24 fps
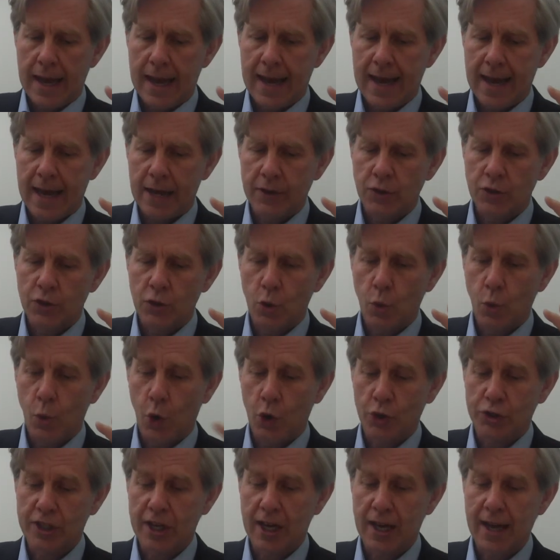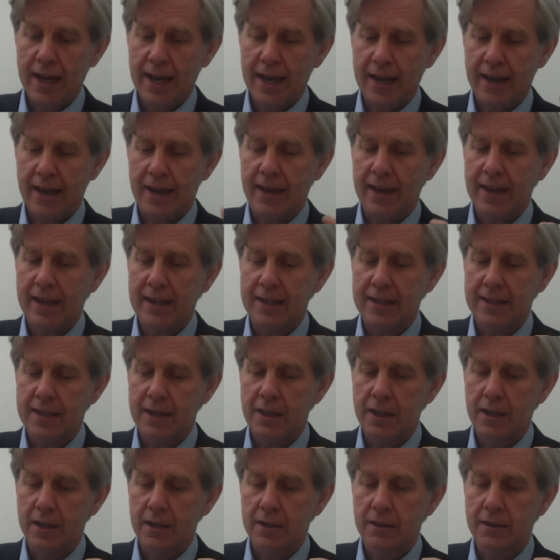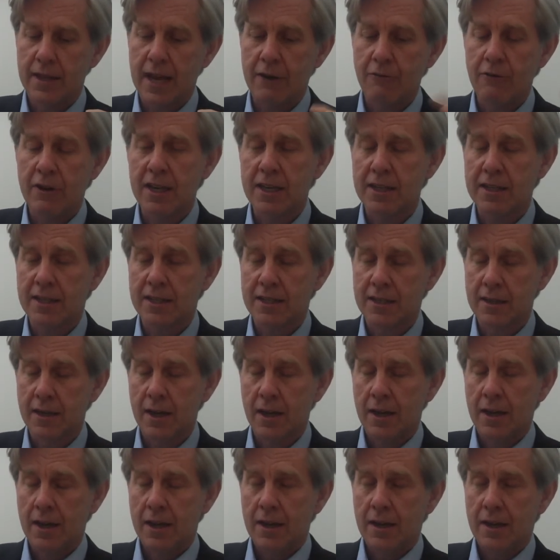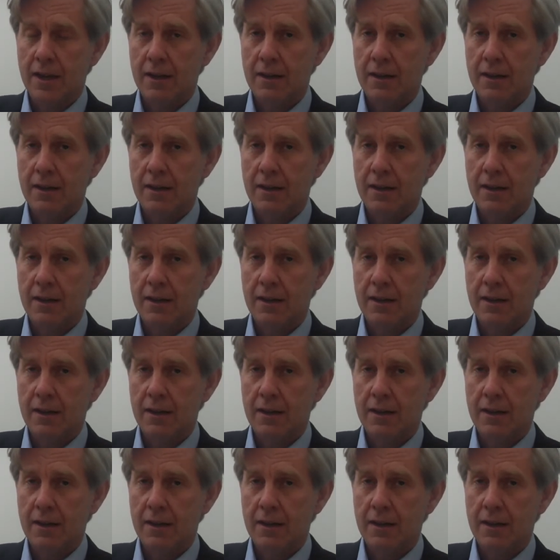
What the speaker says: And what's clear is that there is,